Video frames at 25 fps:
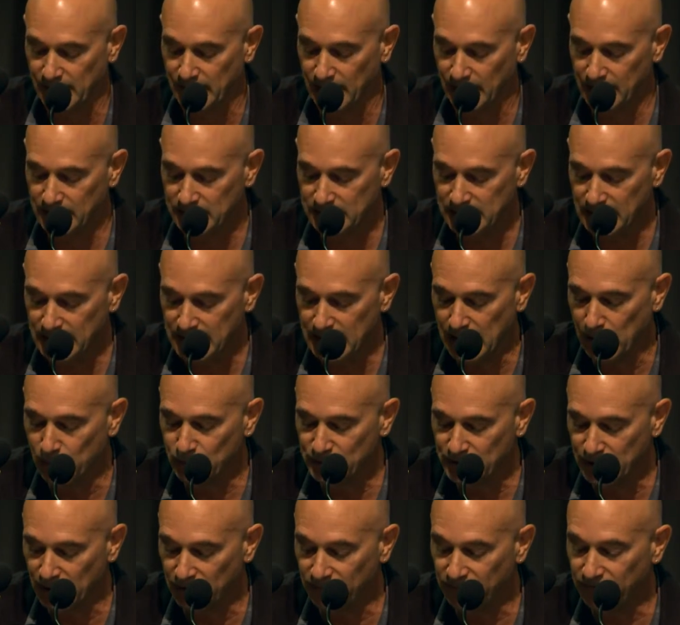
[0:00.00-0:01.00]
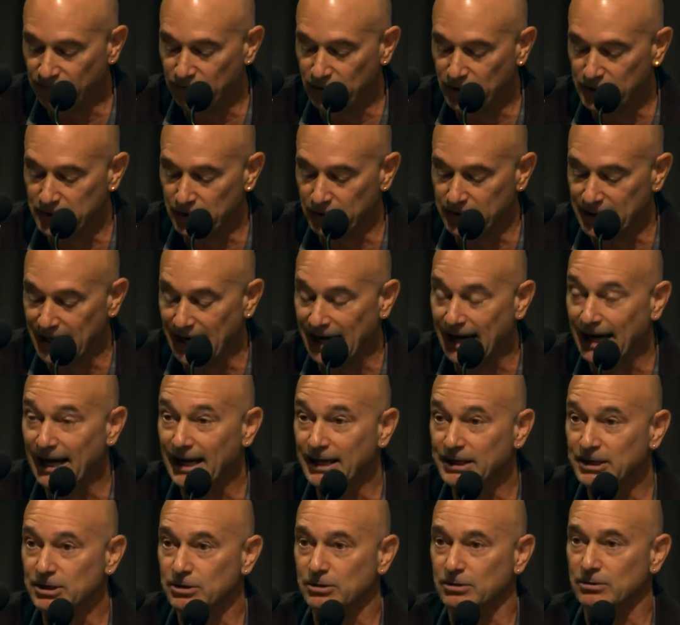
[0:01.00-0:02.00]
Indeed, I would go further and
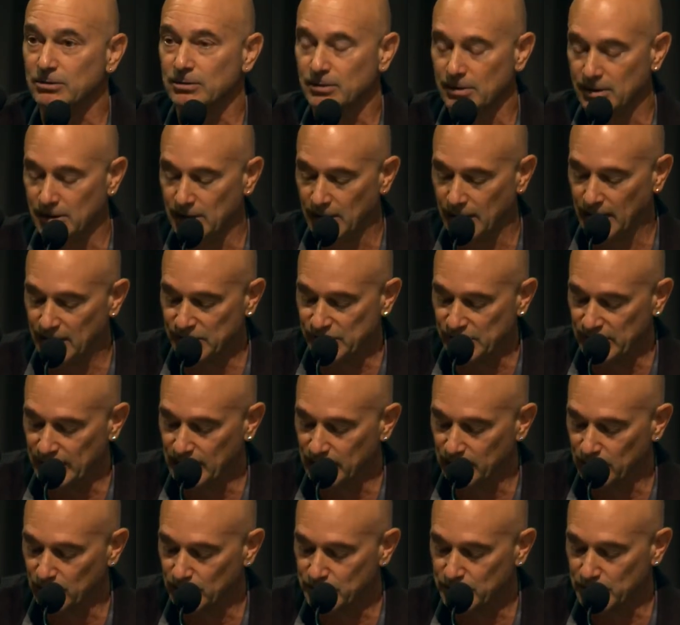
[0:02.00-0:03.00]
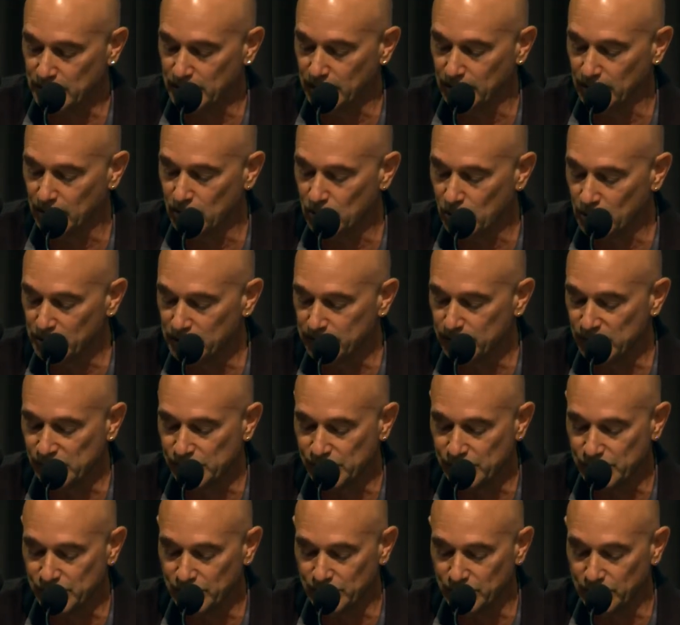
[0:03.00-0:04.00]
argue, as ecological
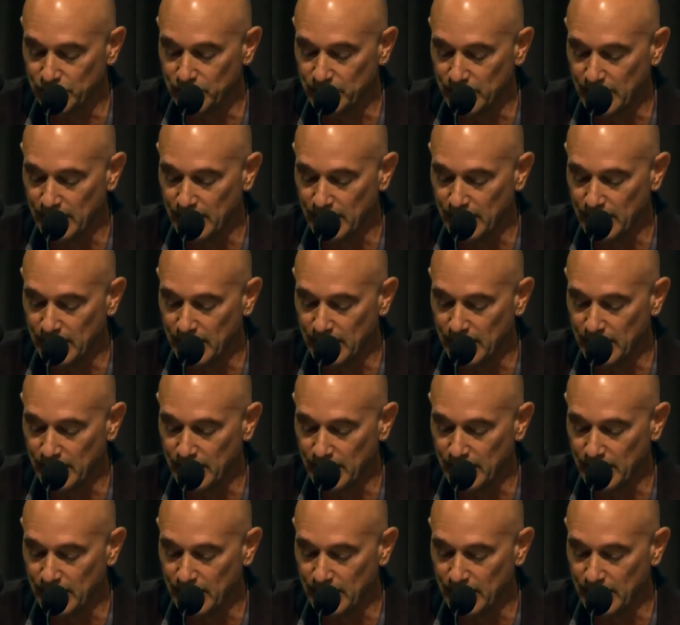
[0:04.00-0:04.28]
economists do,